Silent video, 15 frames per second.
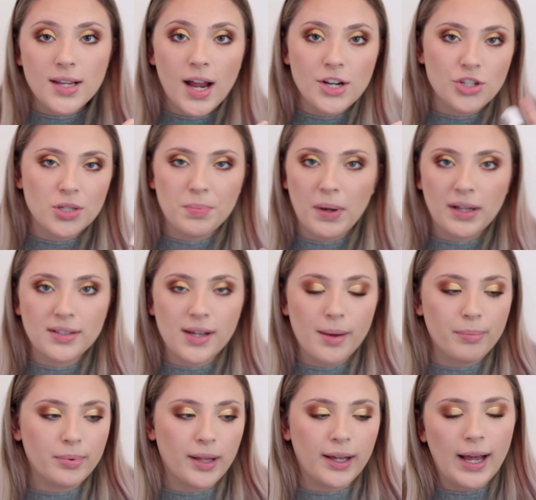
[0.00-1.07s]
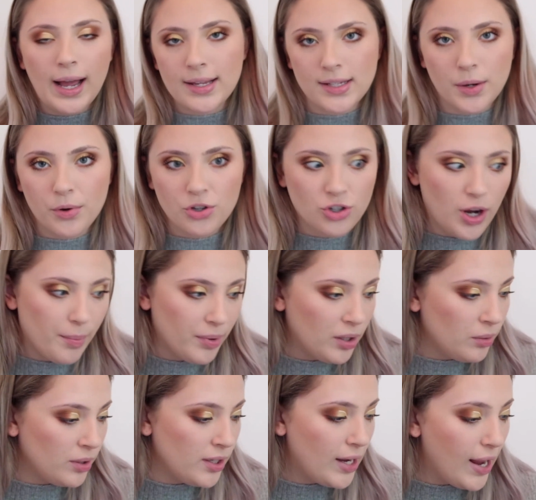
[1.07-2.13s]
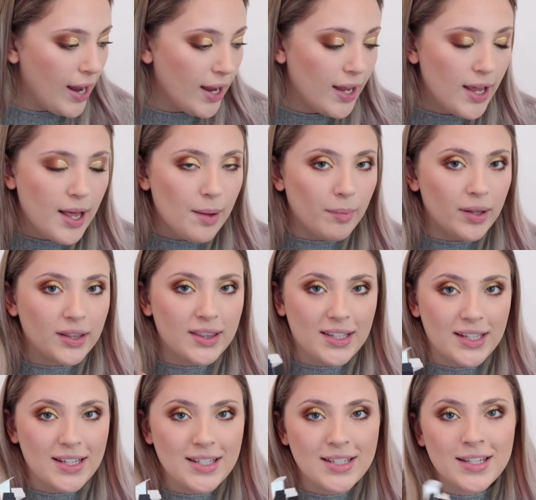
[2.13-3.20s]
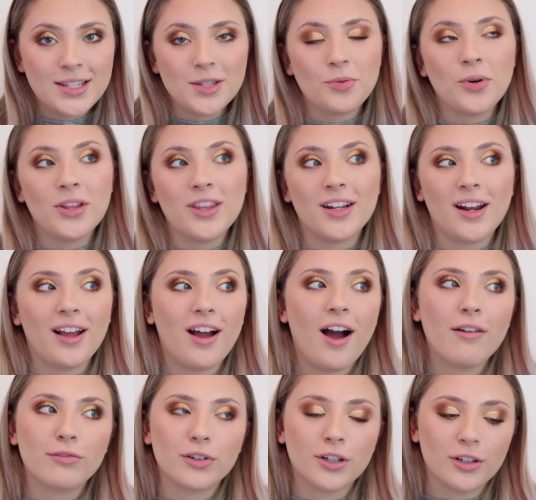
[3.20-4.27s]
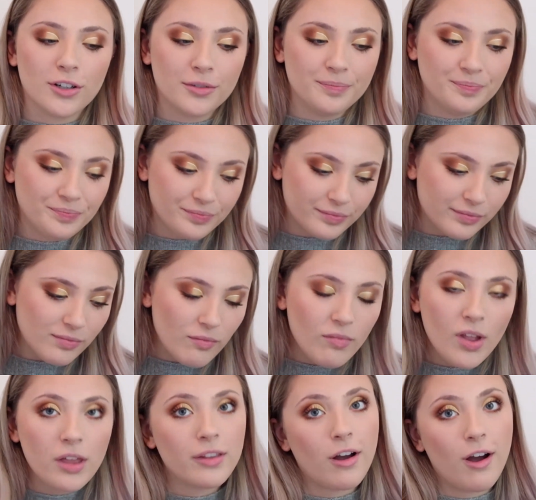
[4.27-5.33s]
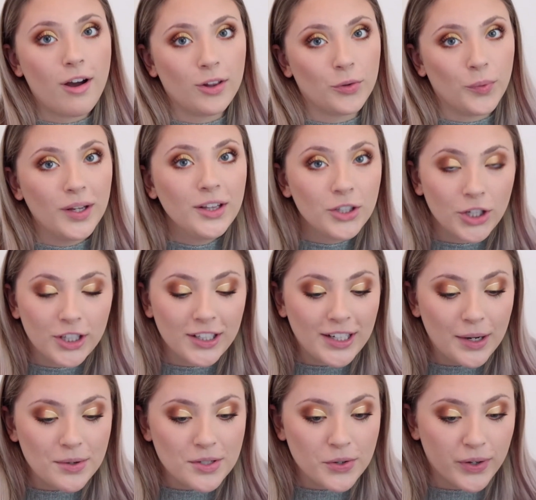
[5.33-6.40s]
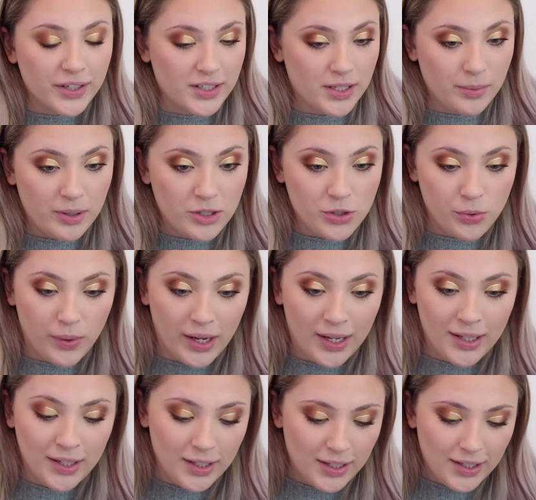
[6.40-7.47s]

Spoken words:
I just picked up like as I was shopping one day, but this is the one that I got for the Halloween look that I was going to be doing.